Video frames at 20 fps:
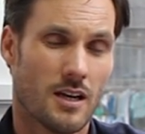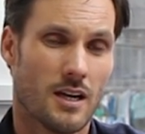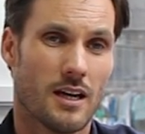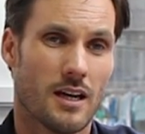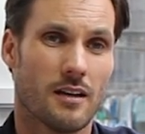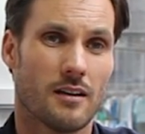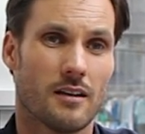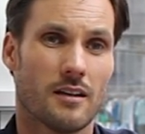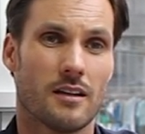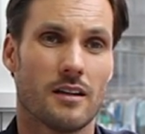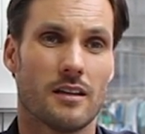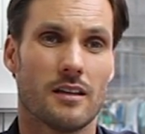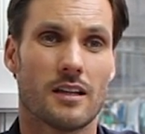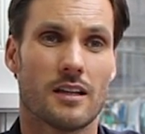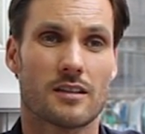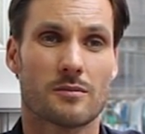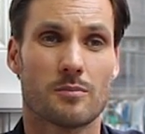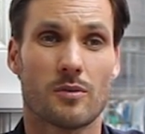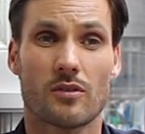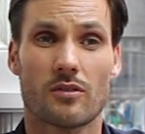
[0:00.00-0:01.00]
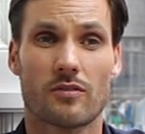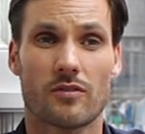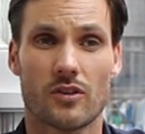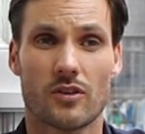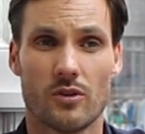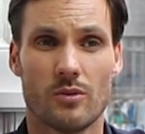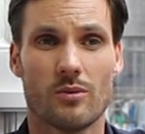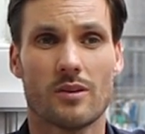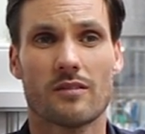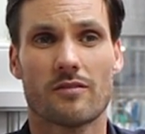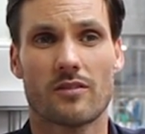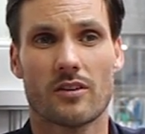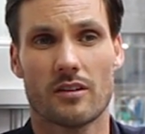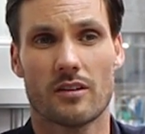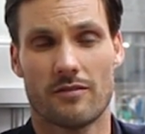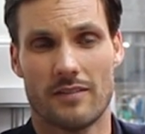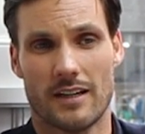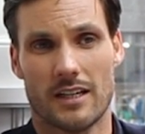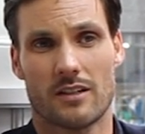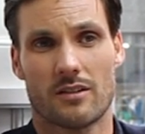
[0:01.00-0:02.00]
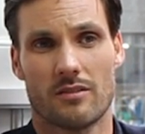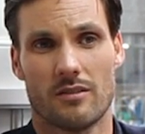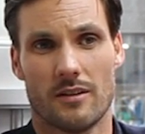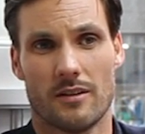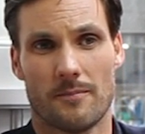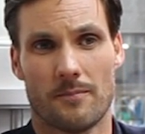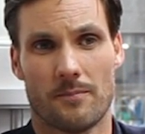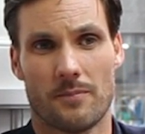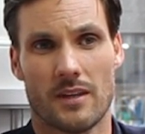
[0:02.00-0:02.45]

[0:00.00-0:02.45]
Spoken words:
and that's both for you and for the factory.